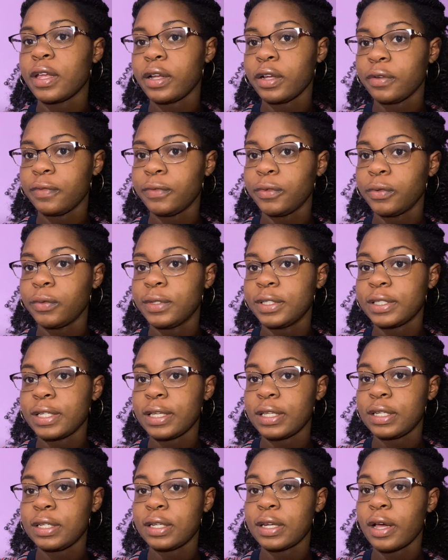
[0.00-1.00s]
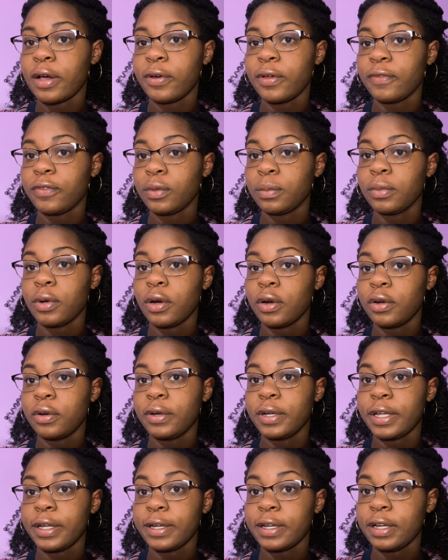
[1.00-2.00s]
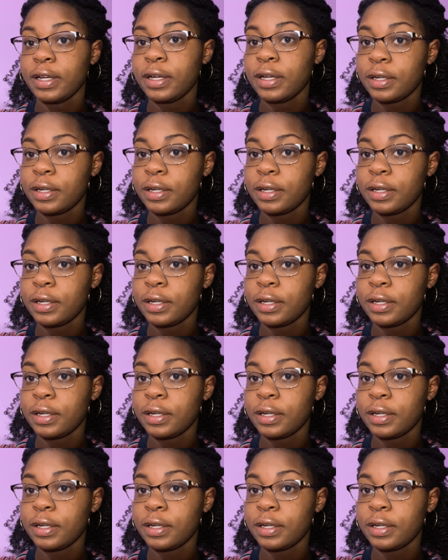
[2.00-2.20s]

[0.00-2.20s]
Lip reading: careful when taking it out if you borrow hair.